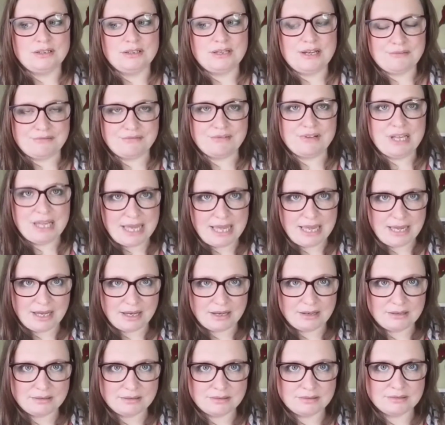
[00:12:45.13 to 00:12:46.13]
every
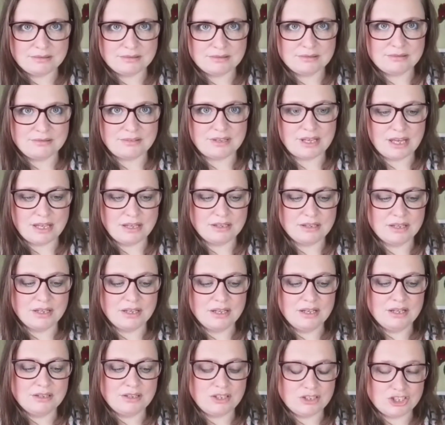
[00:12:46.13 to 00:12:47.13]
year, then
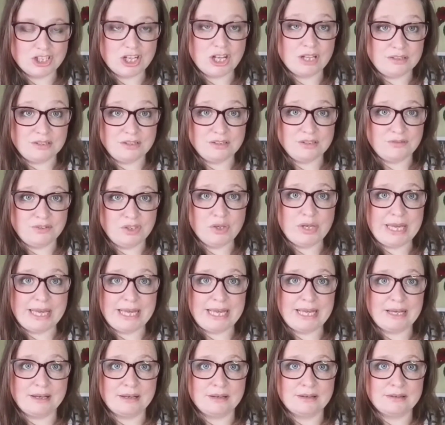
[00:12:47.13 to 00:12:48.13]
the chances of you
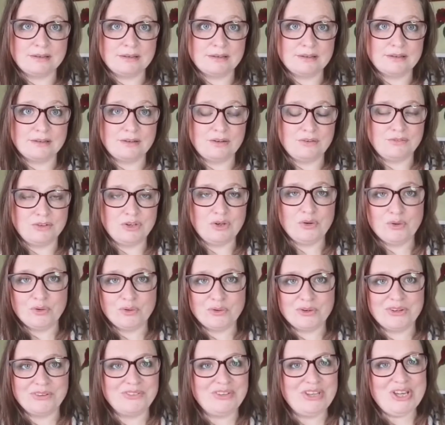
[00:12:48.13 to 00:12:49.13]
getting, of
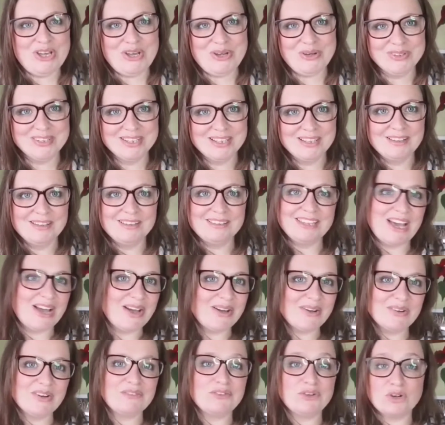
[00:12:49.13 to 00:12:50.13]
your
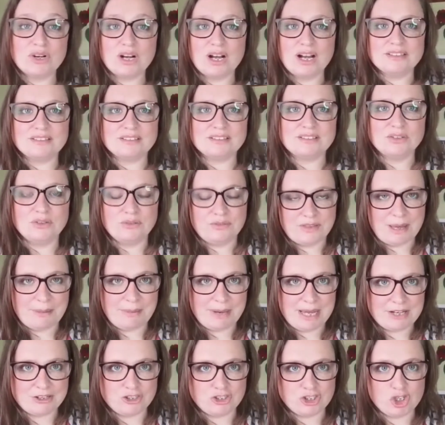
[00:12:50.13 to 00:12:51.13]
garden, of that
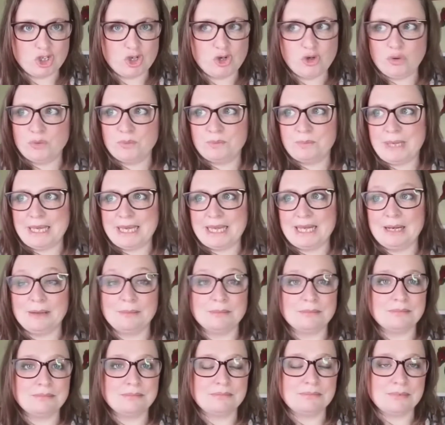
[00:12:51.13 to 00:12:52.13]
patch of soil picking
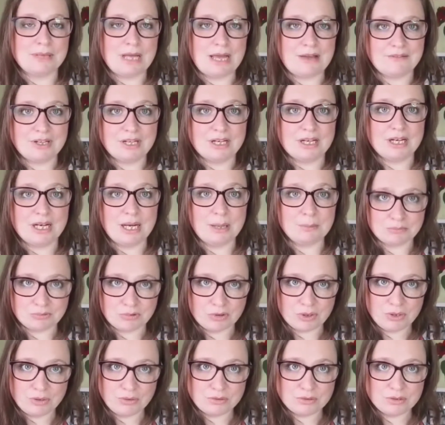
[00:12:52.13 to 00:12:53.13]
up having club
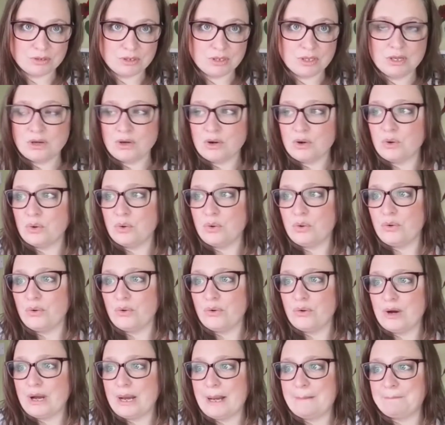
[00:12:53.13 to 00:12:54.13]
root,
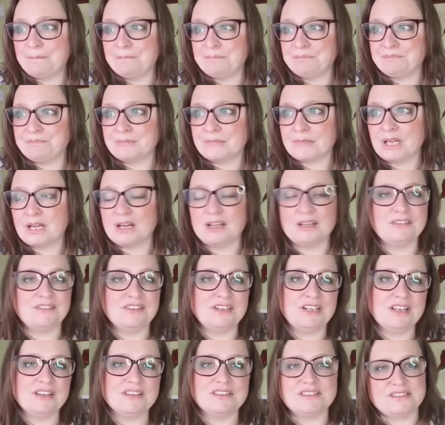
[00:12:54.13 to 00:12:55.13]
or I can't think of
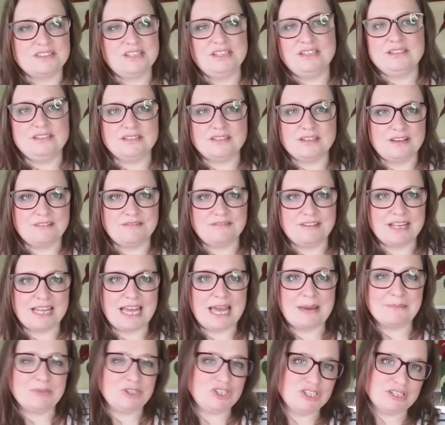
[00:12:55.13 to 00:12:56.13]
any other diseases that affect
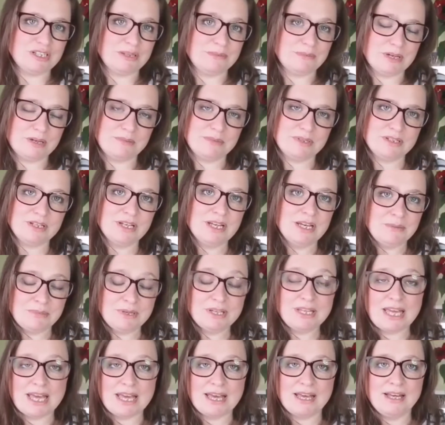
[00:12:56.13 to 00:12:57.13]
cabbages at the moment,
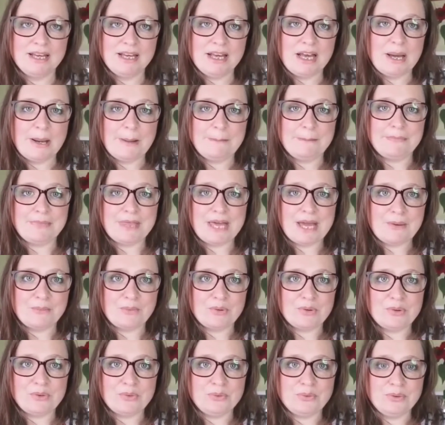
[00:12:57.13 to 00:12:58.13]
but yeah, that
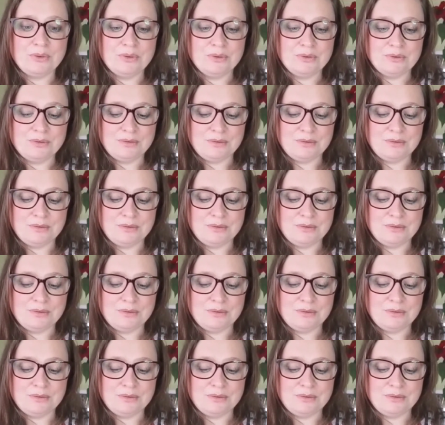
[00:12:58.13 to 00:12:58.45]
will